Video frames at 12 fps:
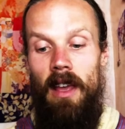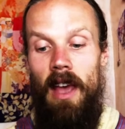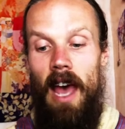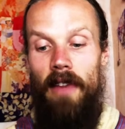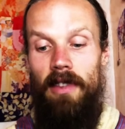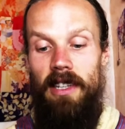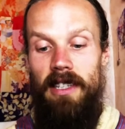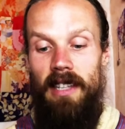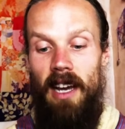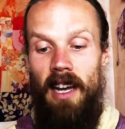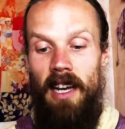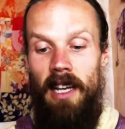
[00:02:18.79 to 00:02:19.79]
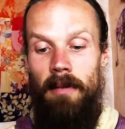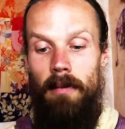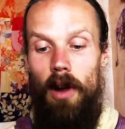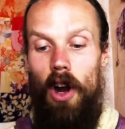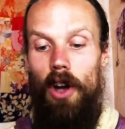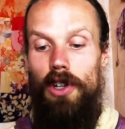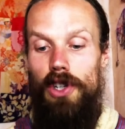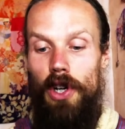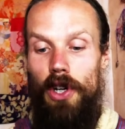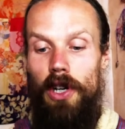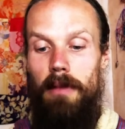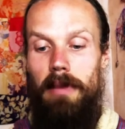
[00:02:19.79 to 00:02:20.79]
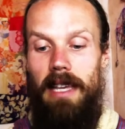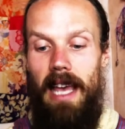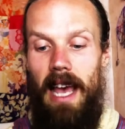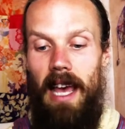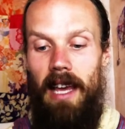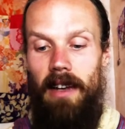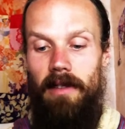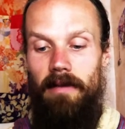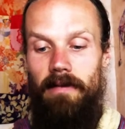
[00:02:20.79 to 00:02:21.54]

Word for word: At this time, our journey began.